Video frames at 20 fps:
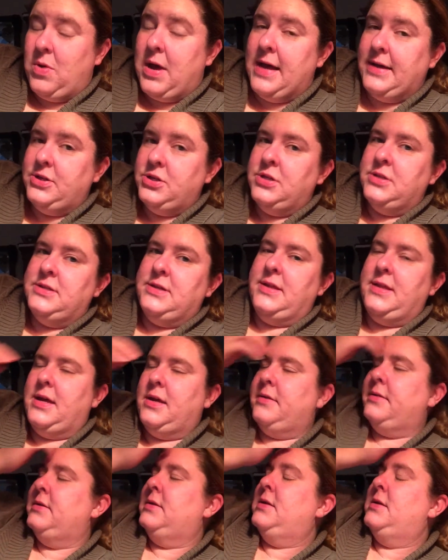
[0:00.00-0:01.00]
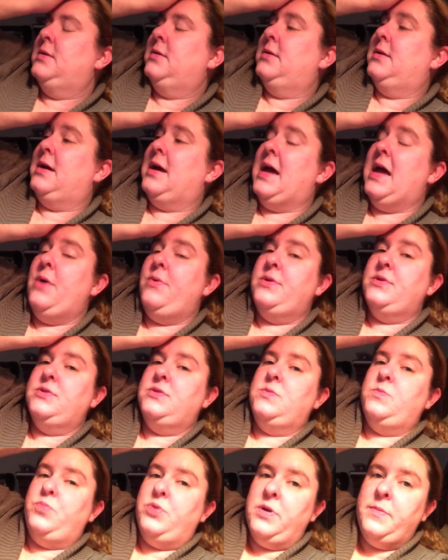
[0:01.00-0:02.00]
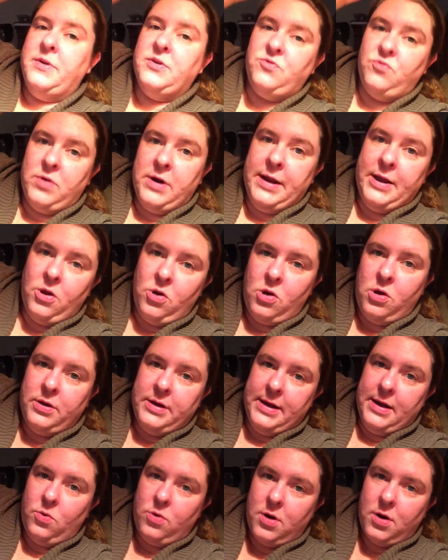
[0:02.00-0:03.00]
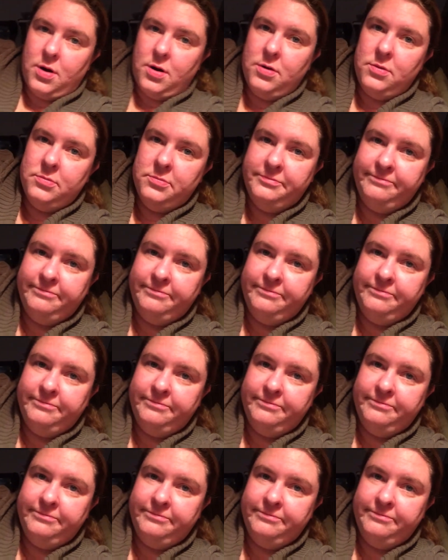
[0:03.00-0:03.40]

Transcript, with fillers: Well, I shouldn't say that. I was pretty much running all day at work.